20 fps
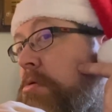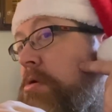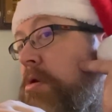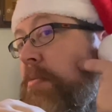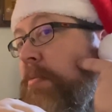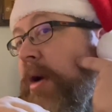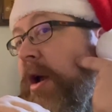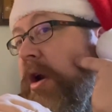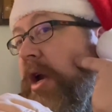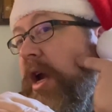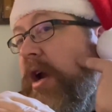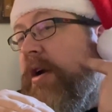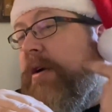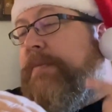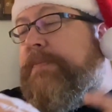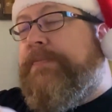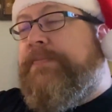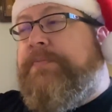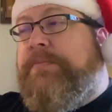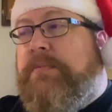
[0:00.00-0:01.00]
About
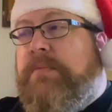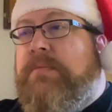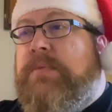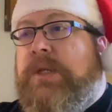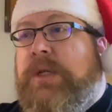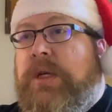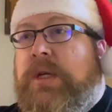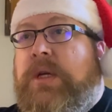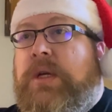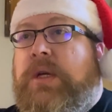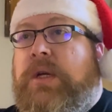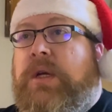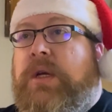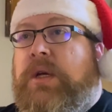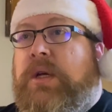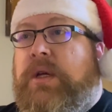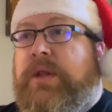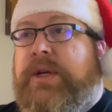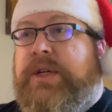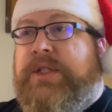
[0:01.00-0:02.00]
here?
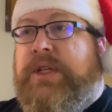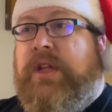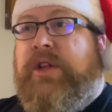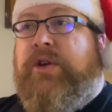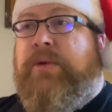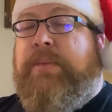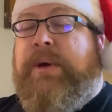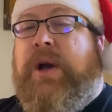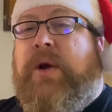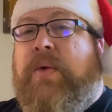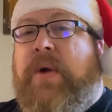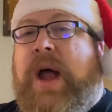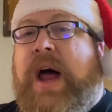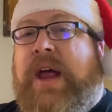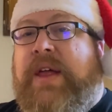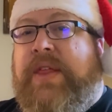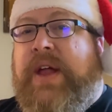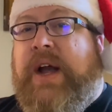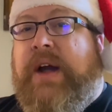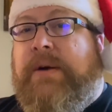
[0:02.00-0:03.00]
There's a little bit of rye
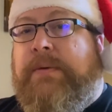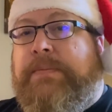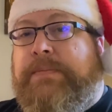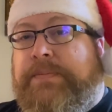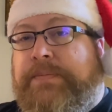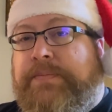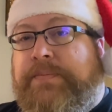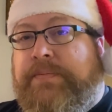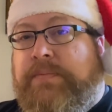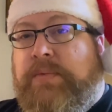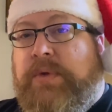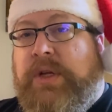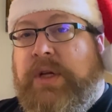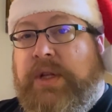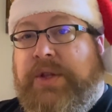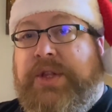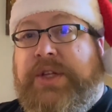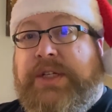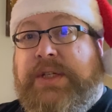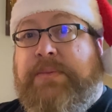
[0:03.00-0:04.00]
there,
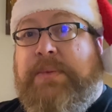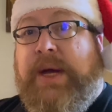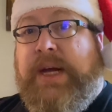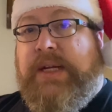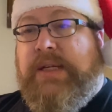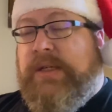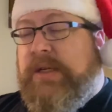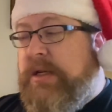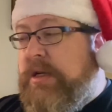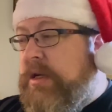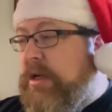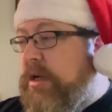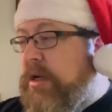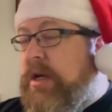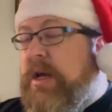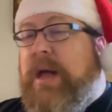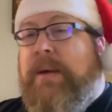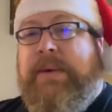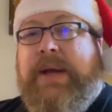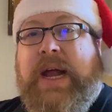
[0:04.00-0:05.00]
the spice.
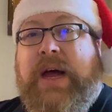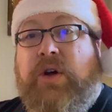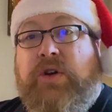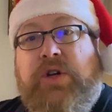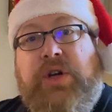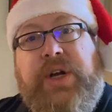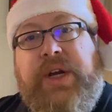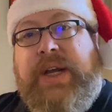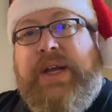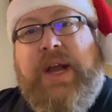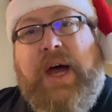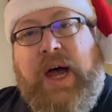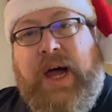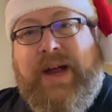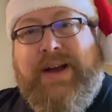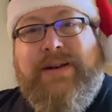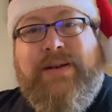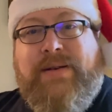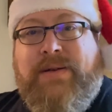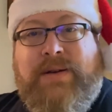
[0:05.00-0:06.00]
I mean, how could it
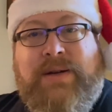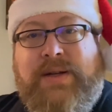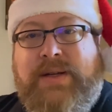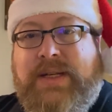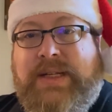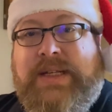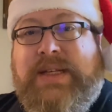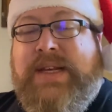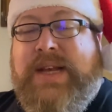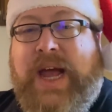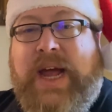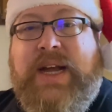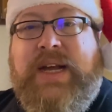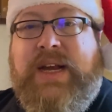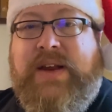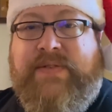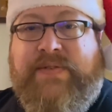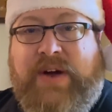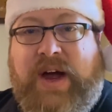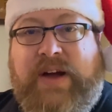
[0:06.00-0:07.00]
not? It's
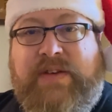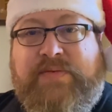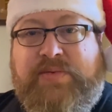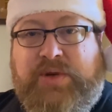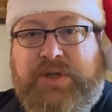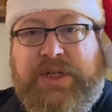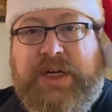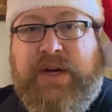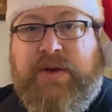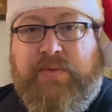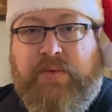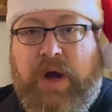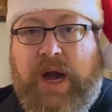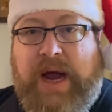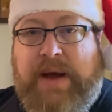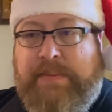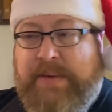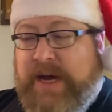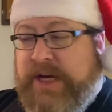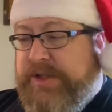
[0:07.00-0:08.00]
95%
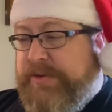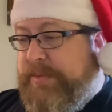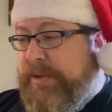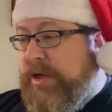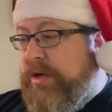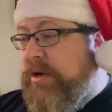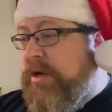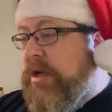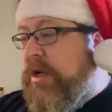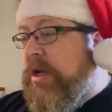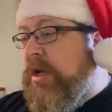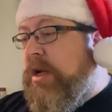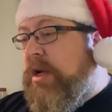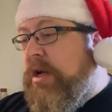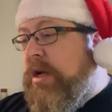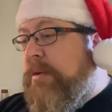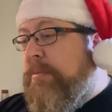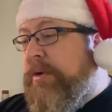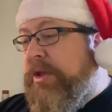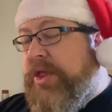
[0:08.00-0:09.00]
rye mash bill.
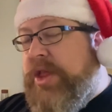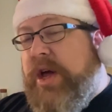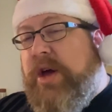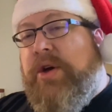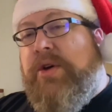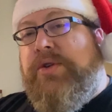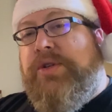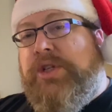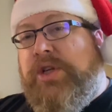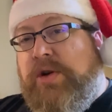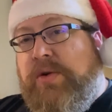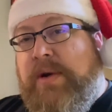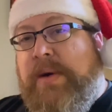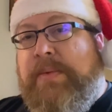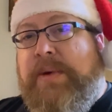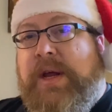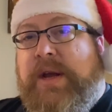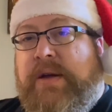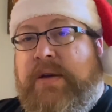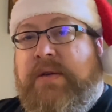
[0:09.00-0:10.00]
But those
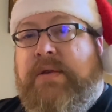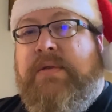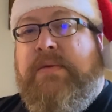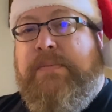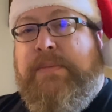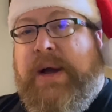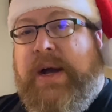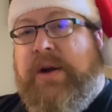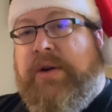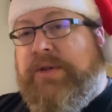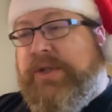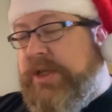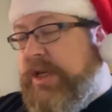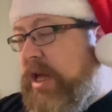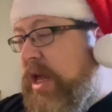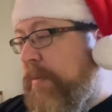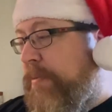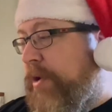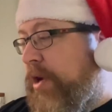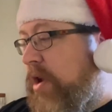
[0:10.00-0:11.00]
Caribbean barrels
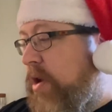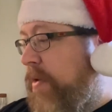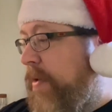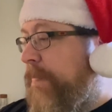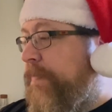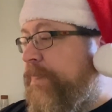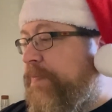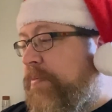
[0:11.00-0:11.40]
keep it going.